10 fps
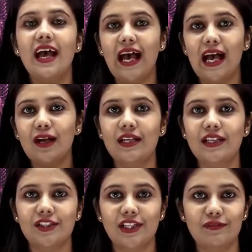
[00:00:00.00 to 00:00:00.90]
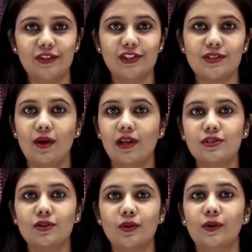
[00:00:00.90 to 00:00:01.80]
Aqua regia, which is
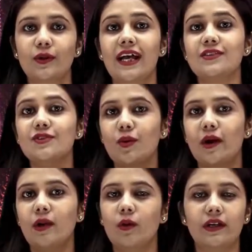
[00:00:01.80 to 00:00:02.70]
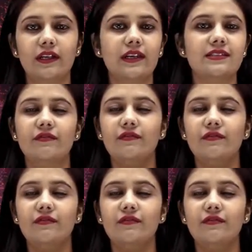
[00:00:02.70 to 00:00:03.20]
also known as royal water, is a